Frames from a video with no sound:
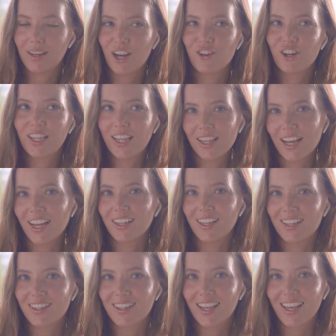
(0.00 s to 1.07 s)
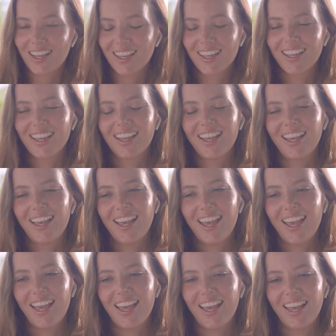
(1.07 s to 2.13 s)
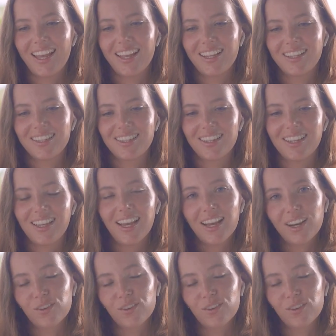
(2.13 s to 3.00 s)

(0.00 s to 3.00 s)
I really like that saying, and yeah,